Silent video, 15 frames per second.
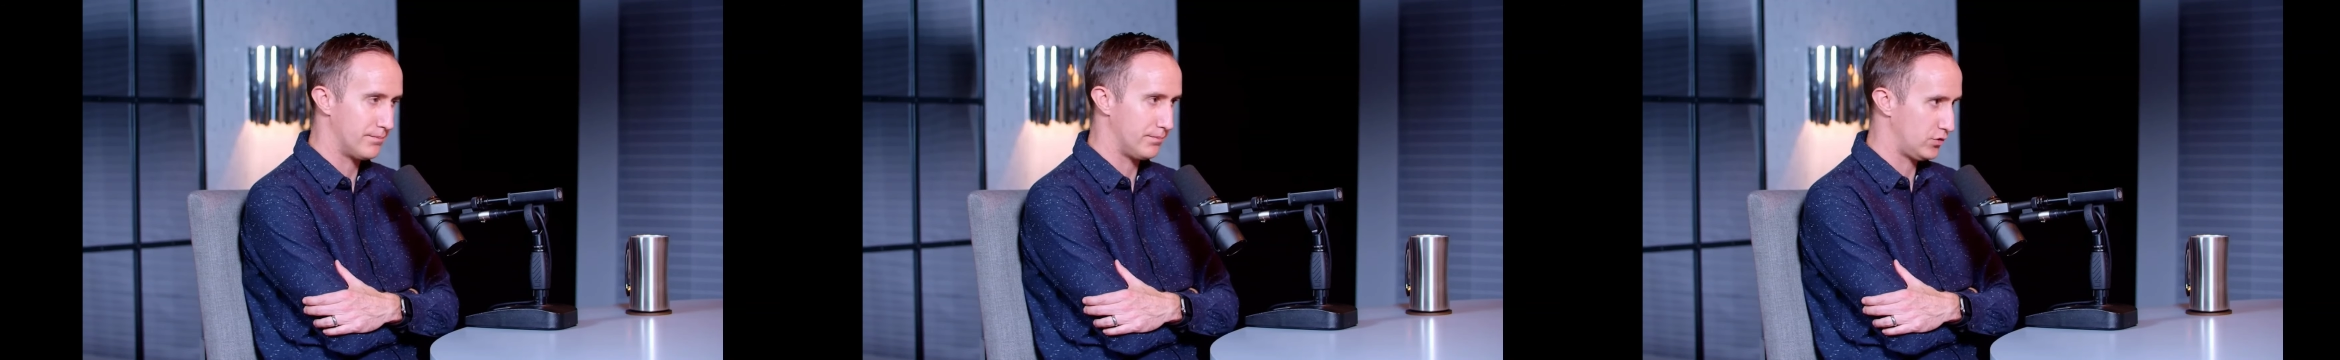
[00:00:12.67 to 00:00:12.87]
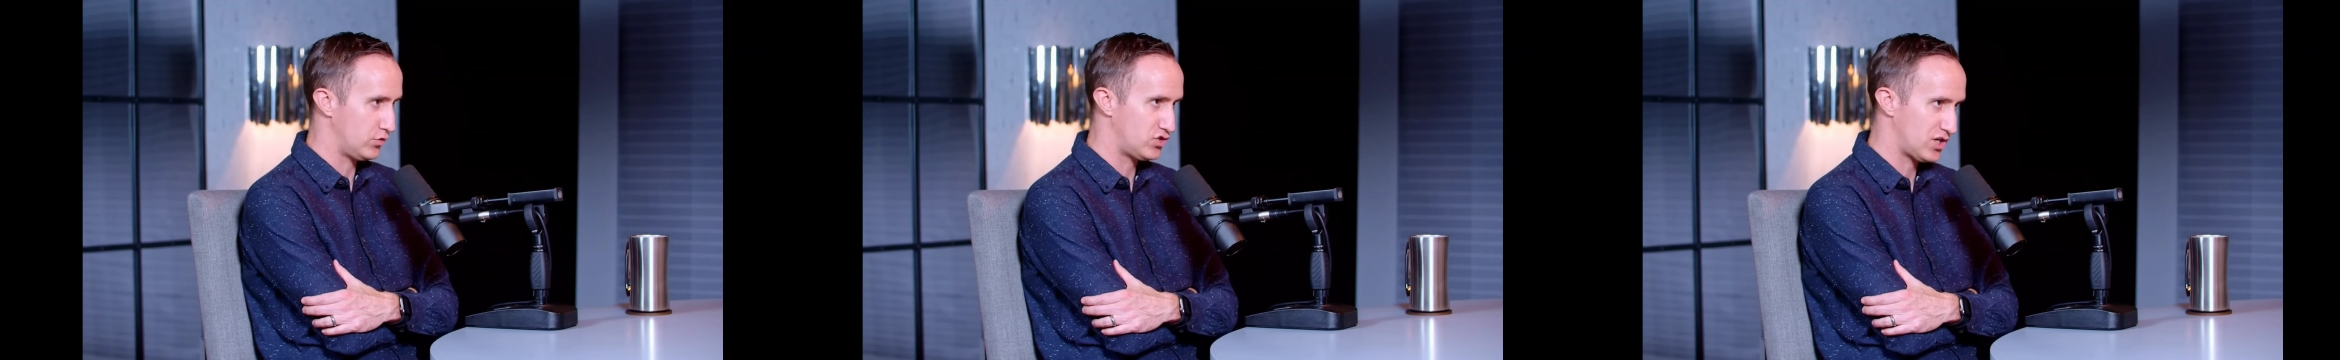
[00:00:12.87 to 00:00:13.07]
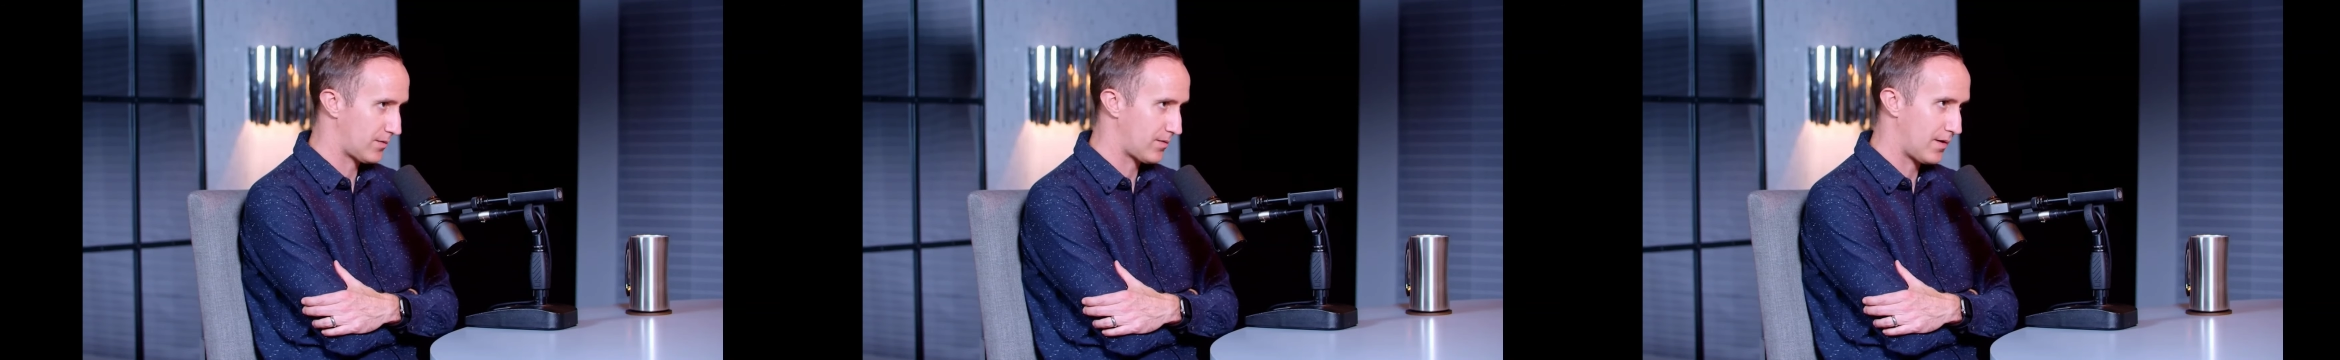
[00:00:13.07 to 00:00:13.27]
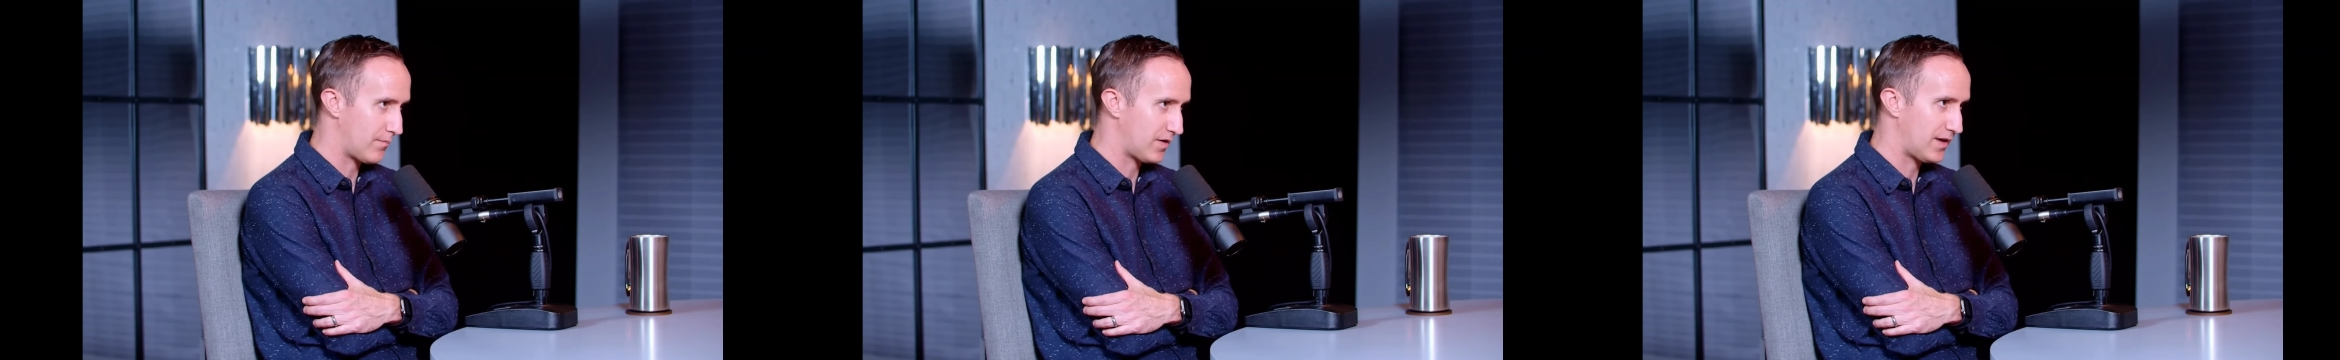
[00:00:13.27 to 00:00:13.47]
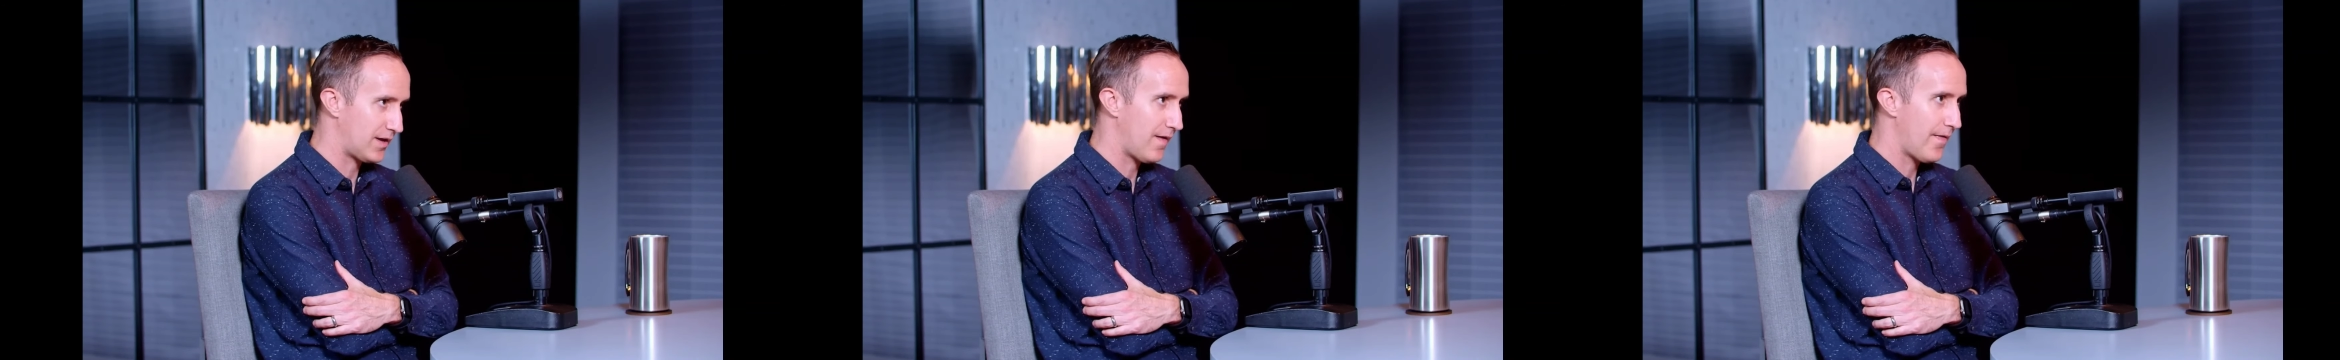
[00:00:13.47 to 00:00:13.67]
the blue chip
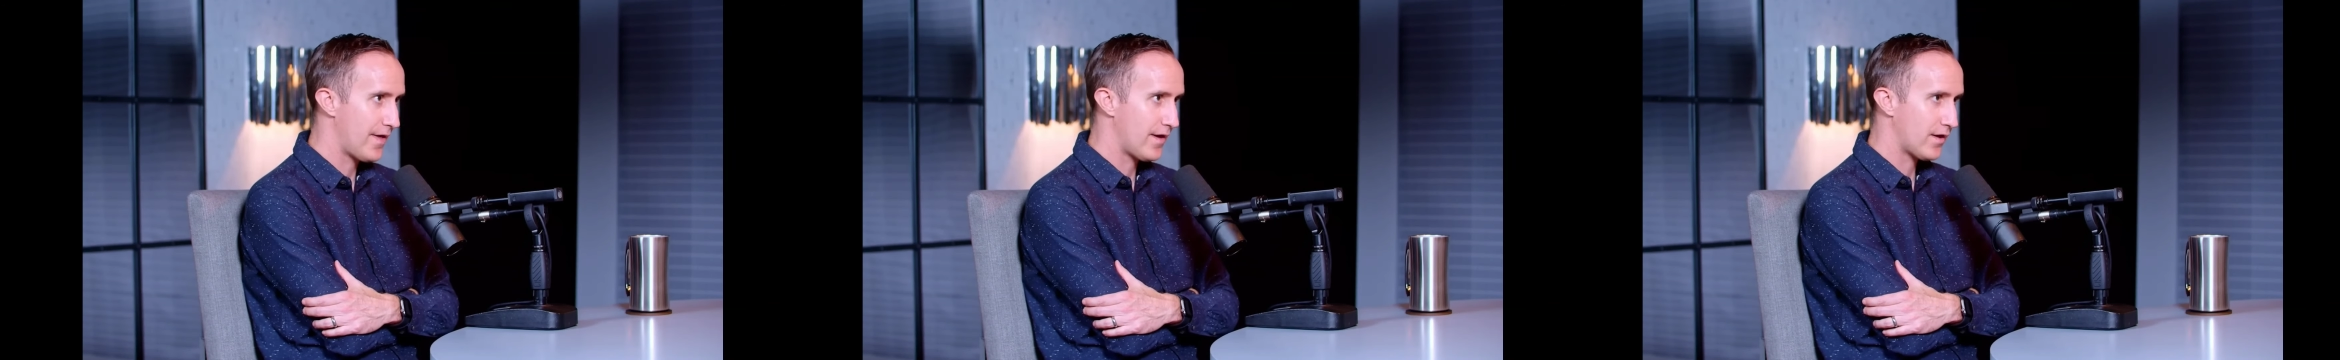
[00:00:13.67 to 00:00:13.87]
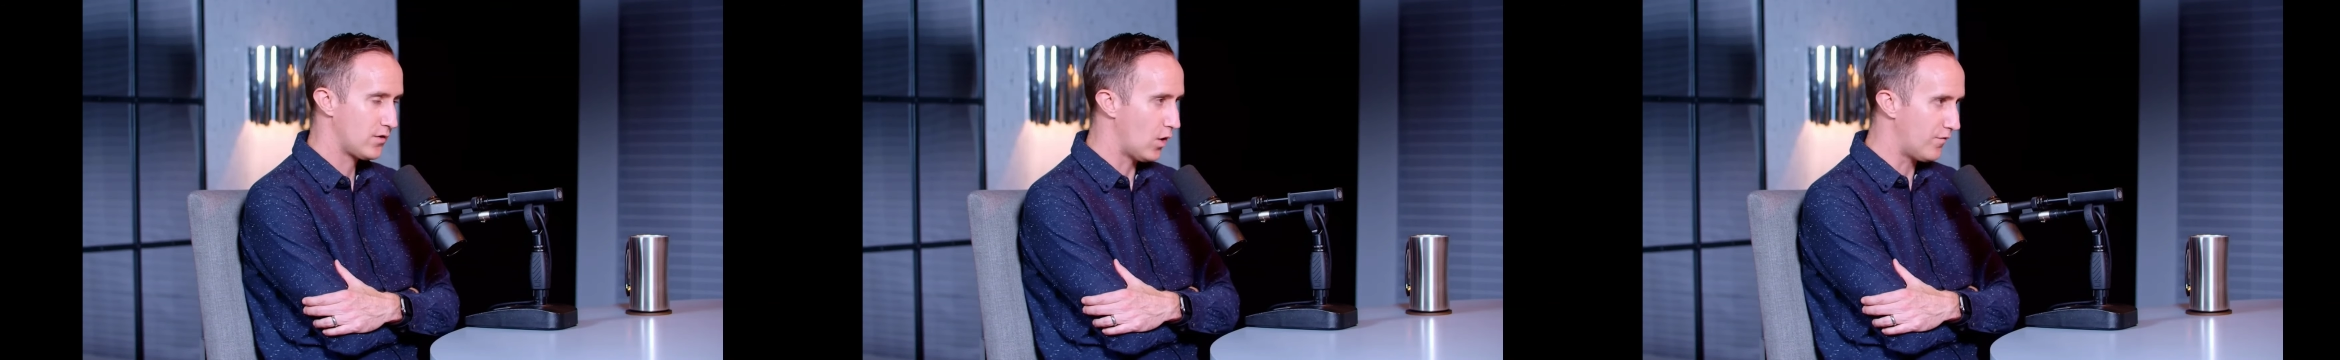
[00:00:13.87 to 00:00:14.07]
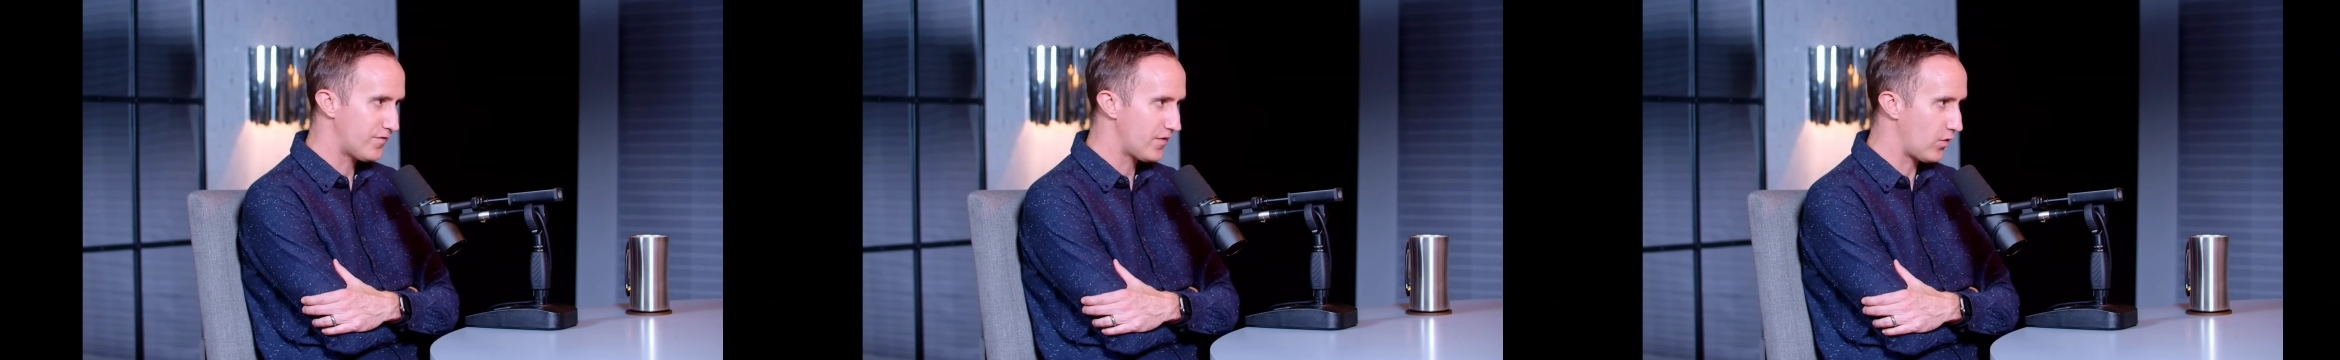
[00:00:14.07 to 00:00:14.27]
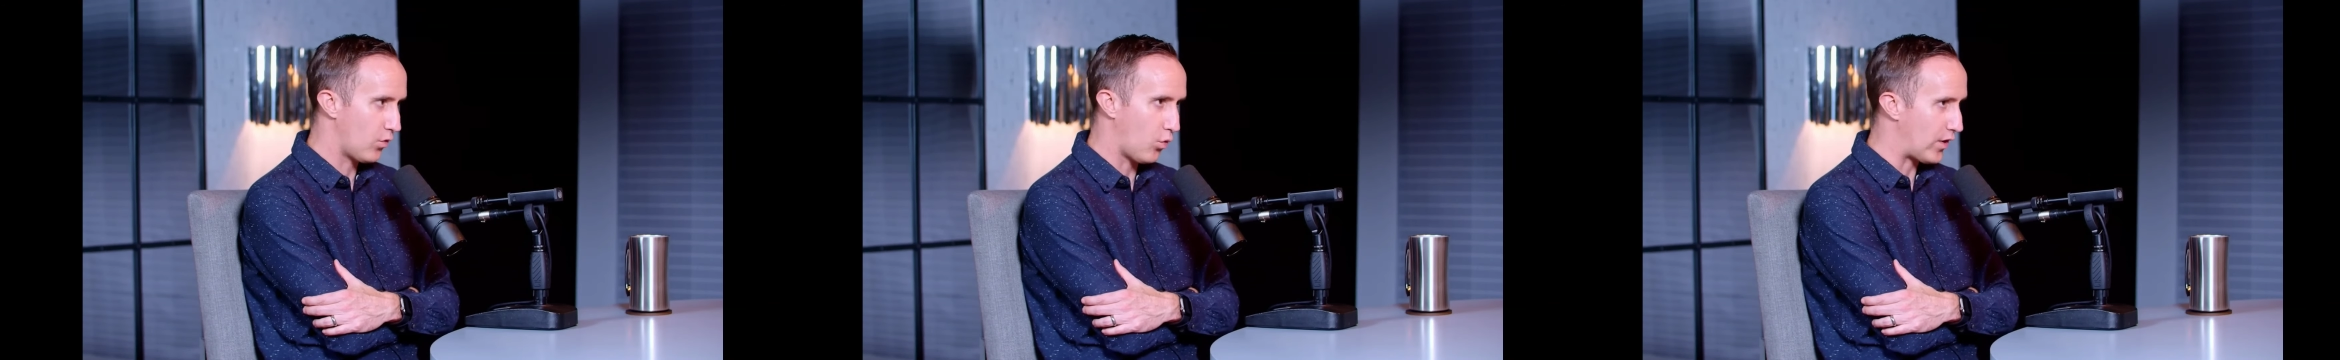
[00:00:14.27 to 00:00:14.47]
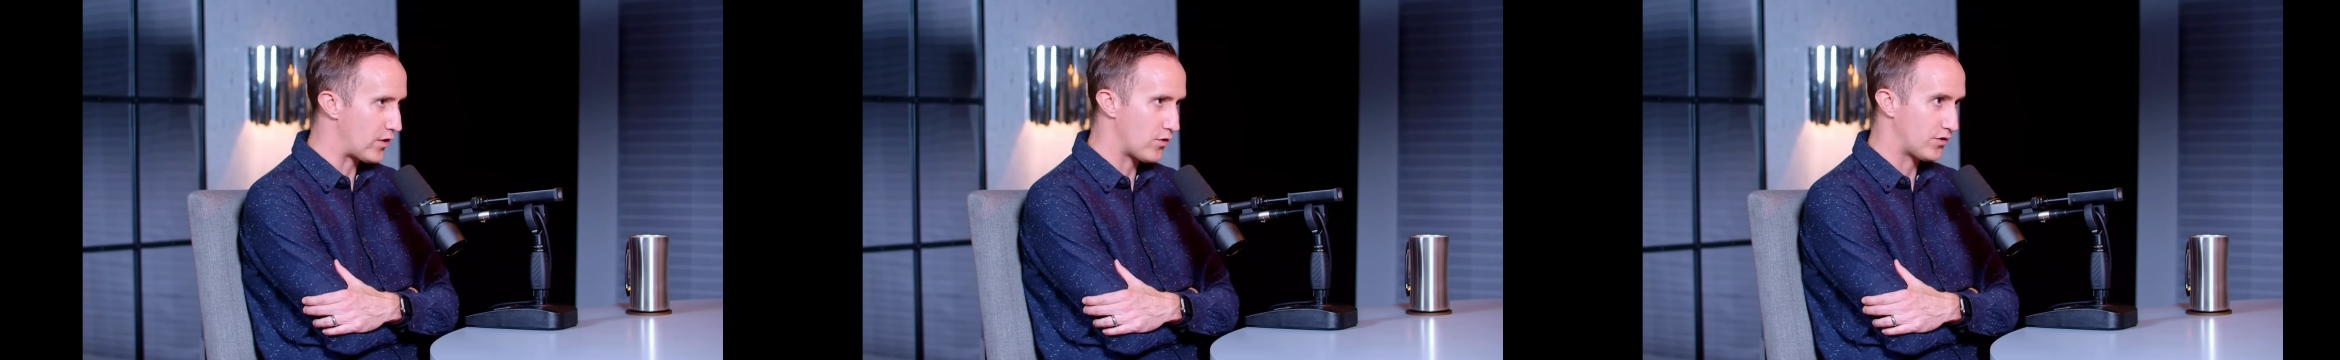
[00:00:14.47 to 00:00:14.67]
company. Go for the
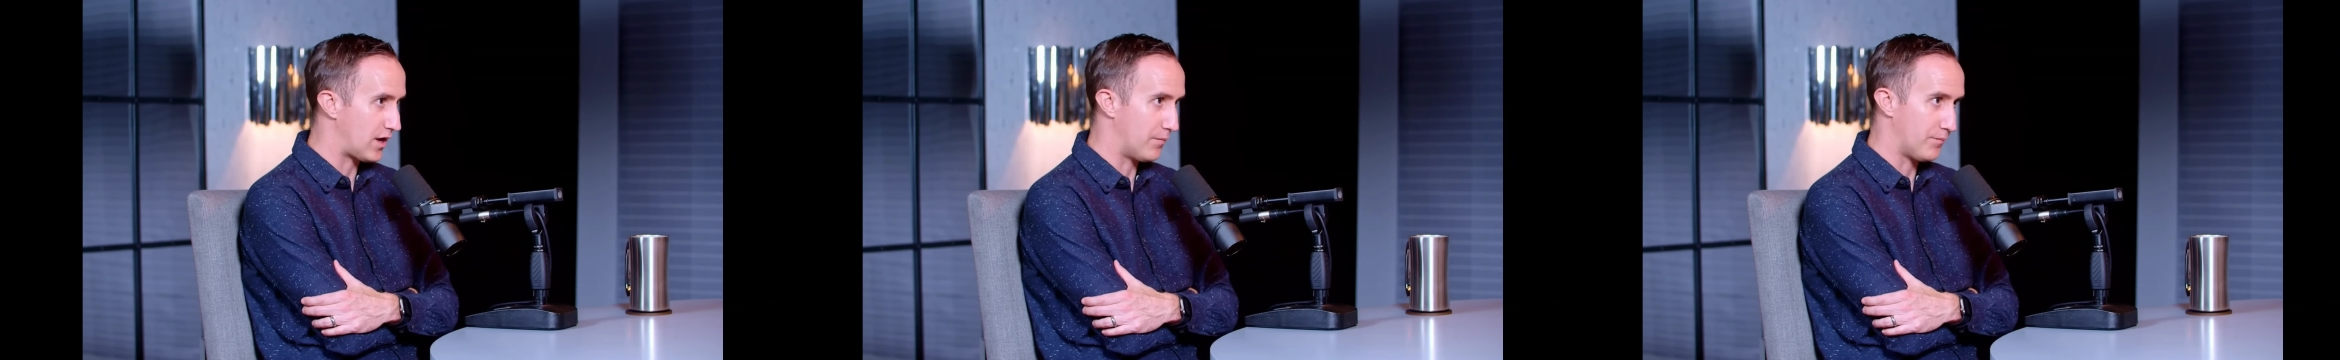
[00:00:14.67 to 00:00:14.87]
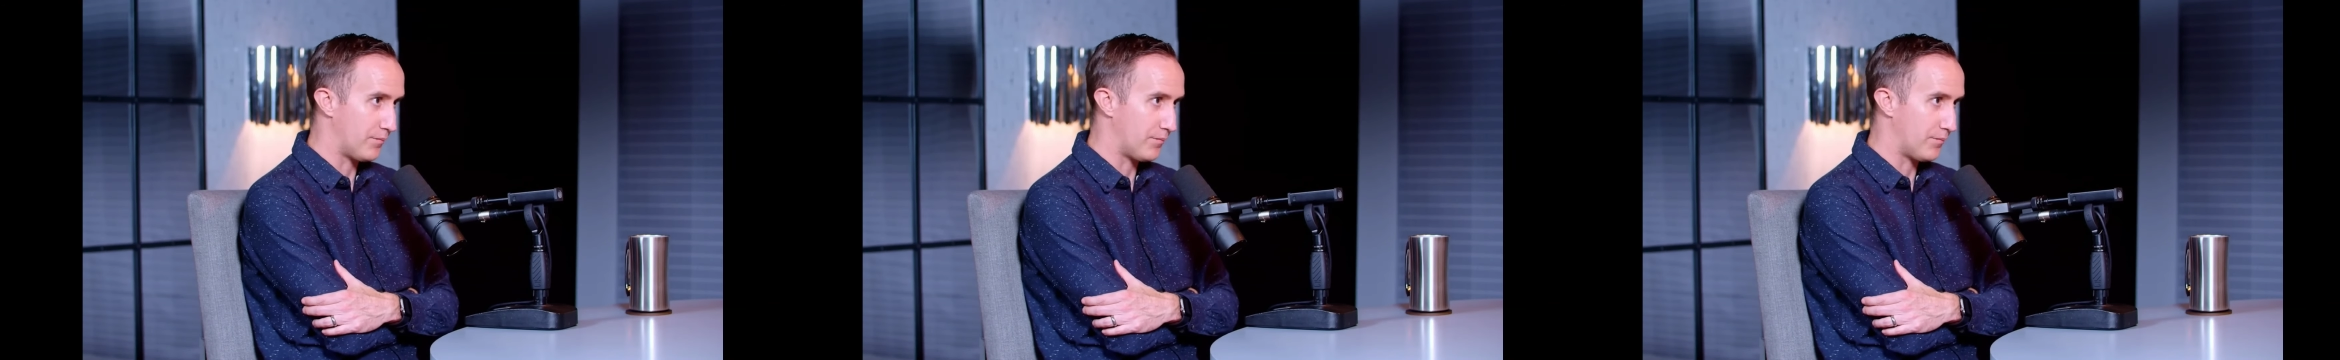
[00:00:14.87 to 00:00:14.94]
weird